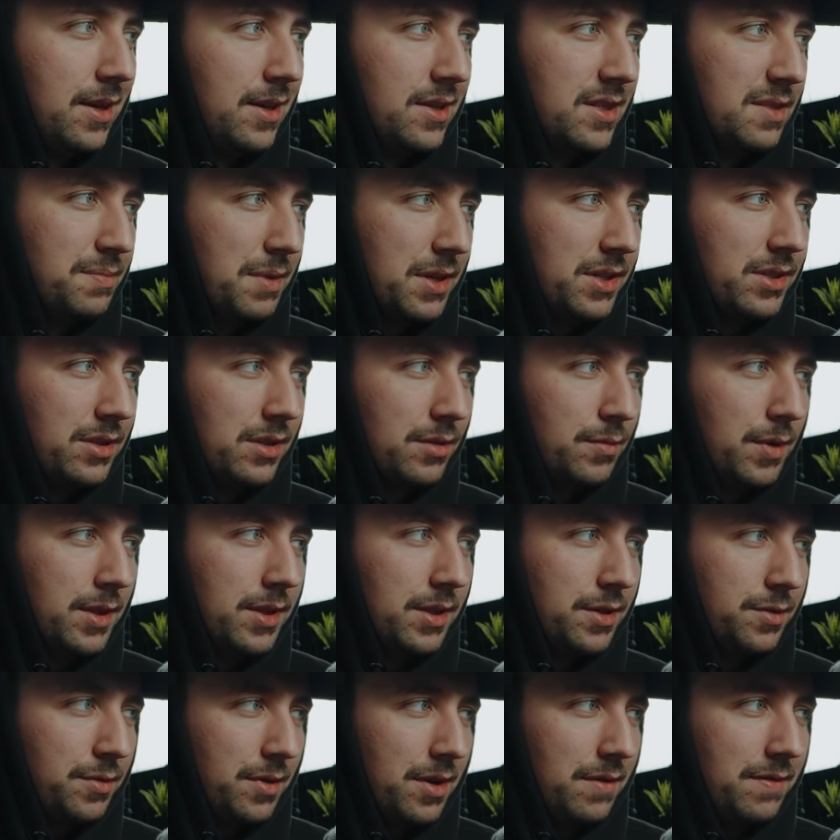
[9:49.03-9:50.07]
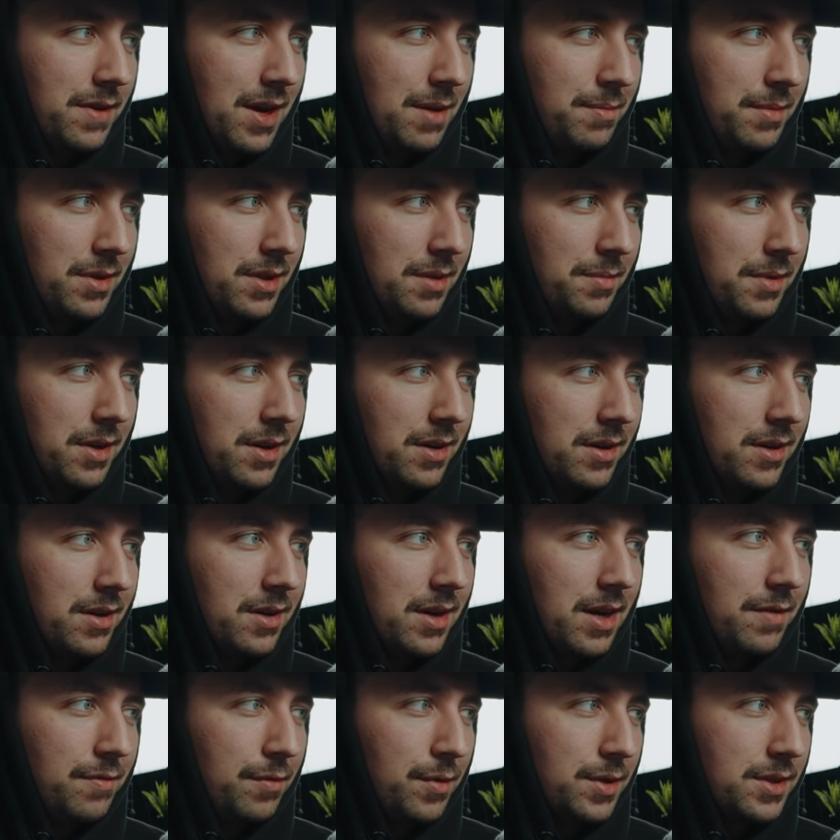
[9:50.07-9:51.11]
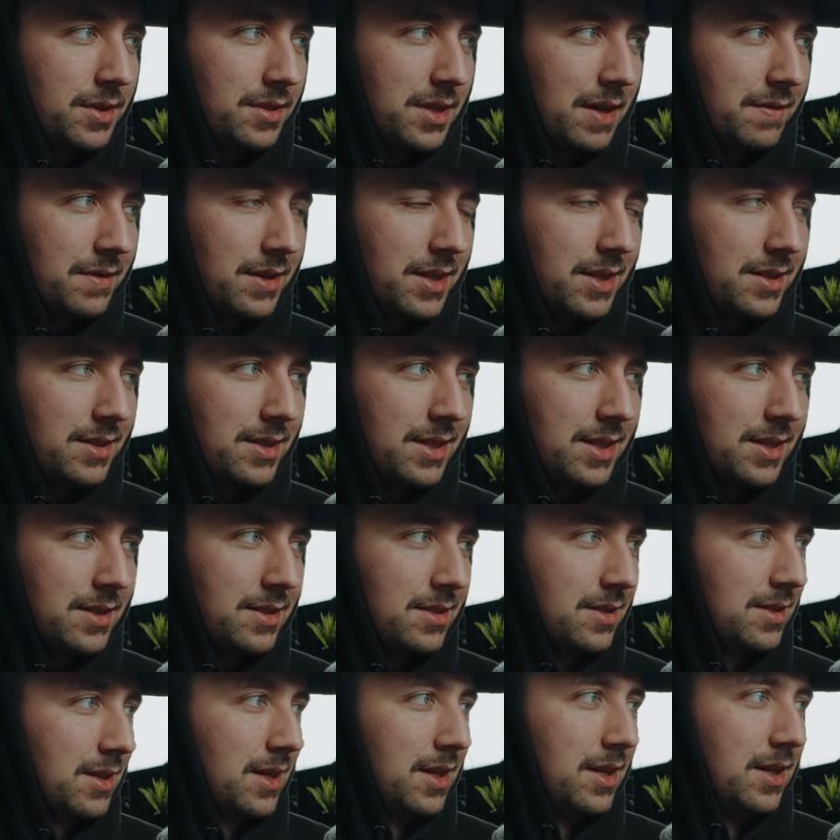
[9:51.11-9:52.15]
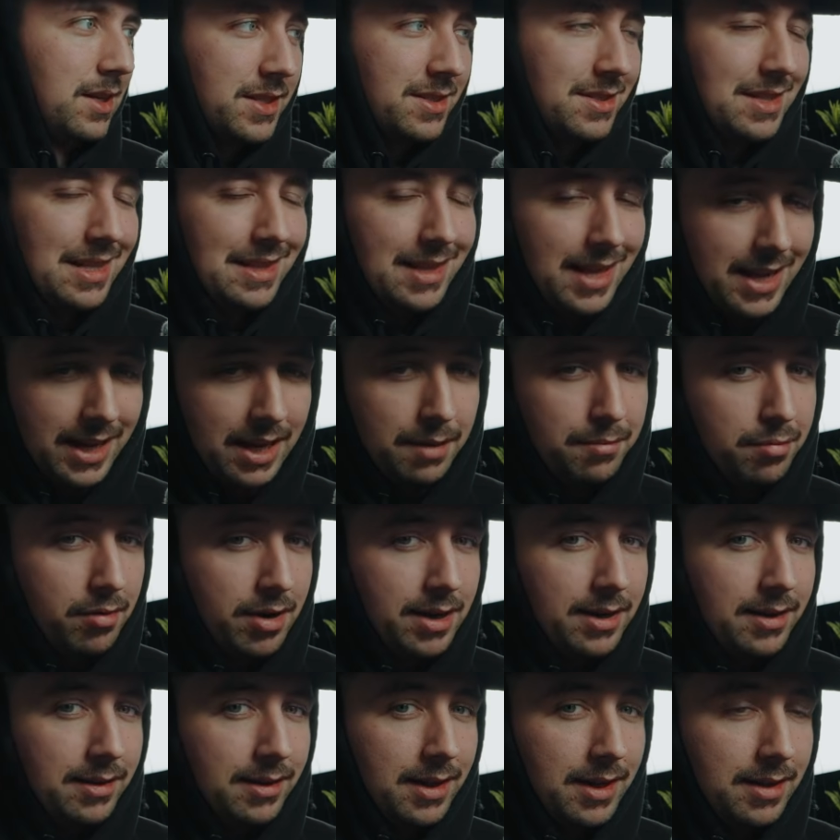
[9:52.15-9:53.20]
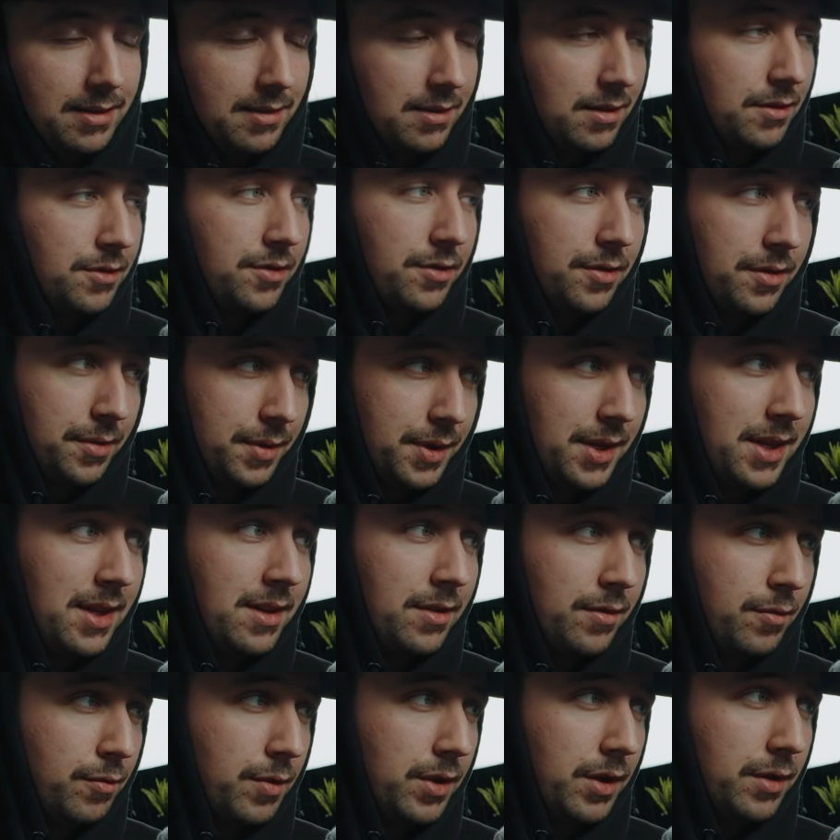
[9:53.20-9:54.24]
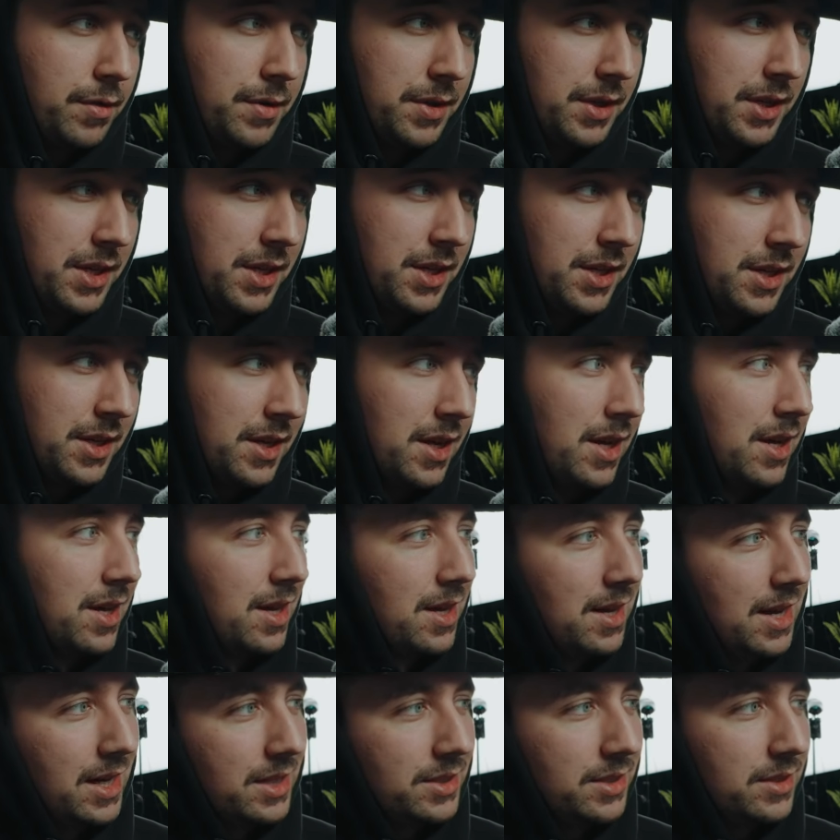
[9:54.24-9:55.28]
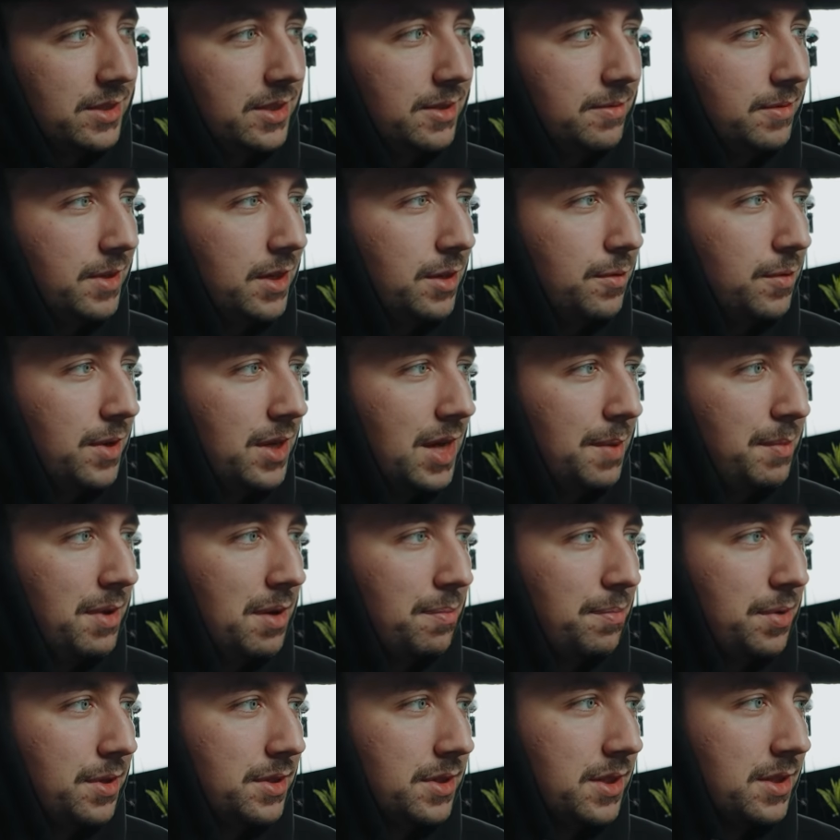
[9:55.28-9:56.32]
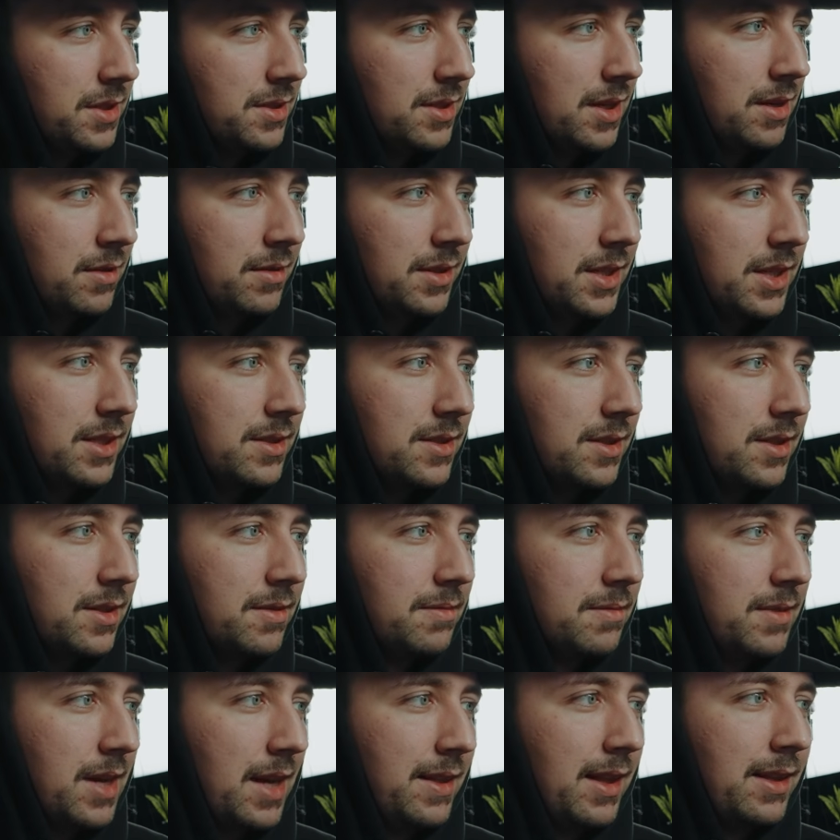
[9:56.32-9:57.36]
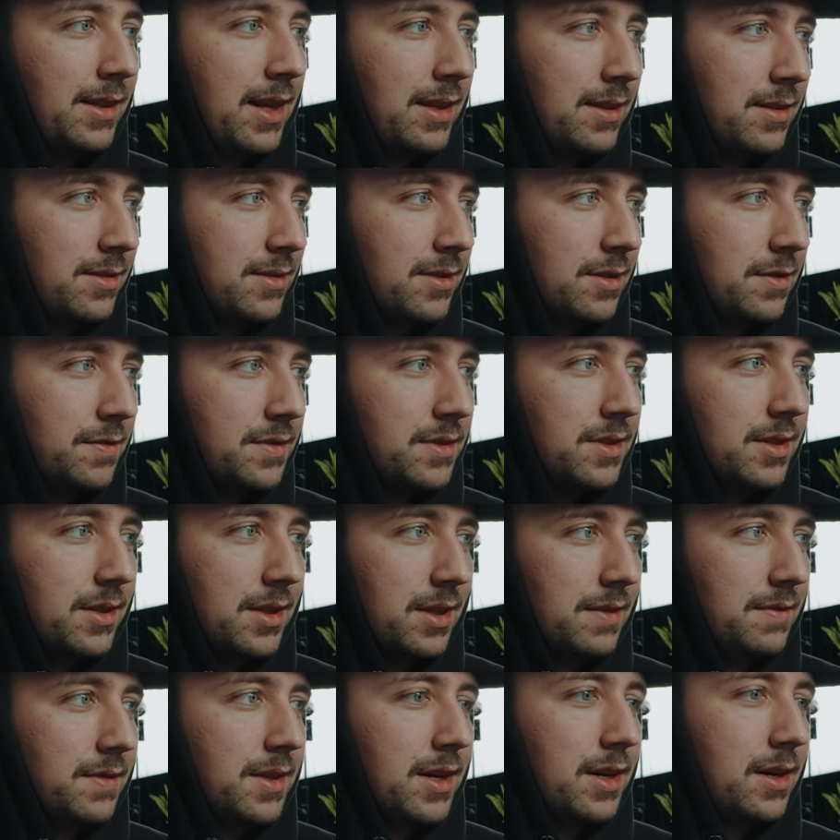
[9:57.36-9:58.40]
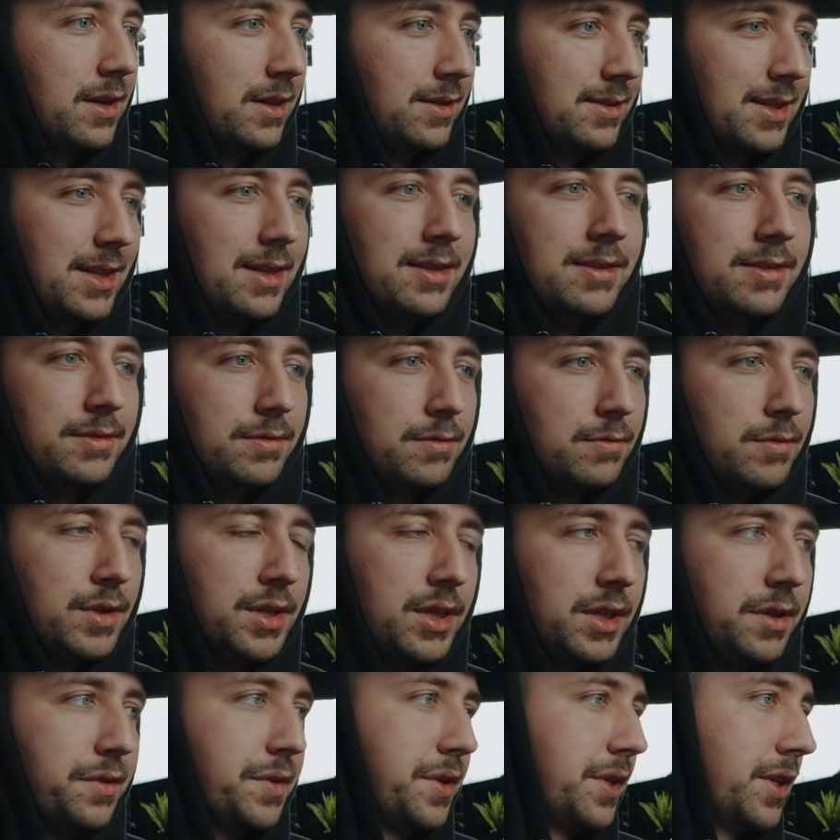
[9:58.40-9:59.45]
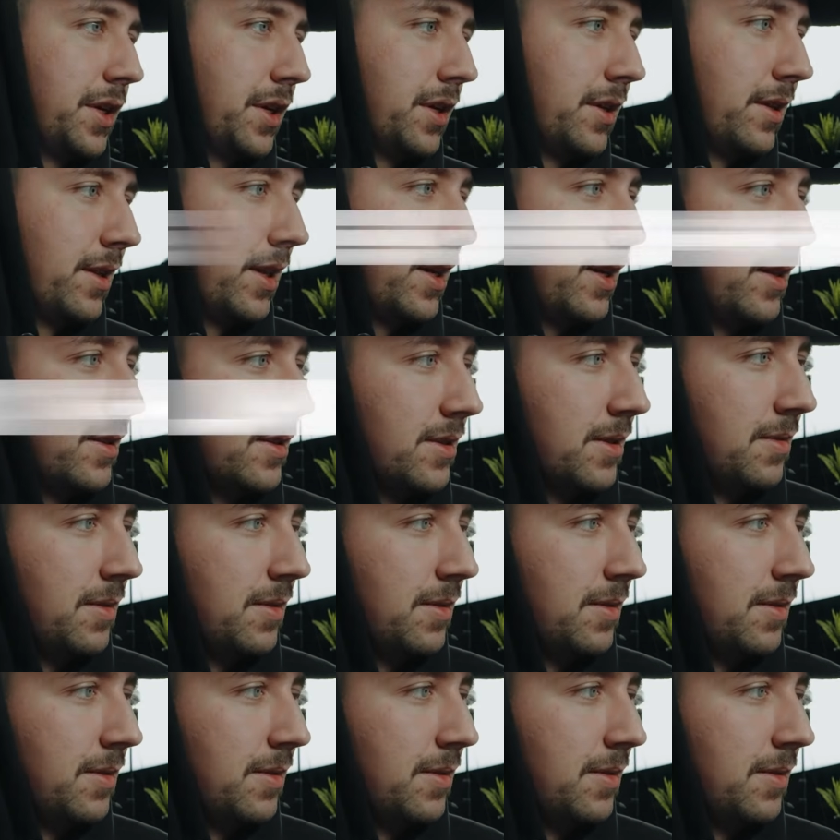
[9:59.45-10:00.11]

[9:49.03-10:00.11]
especially when the 25mm f1.7 exists. This is a Leica branded lens though, so it is really, really good. Actually, you know what? I'm gonna put this on decent. I think that deserves to live there because that is a really, really good lens.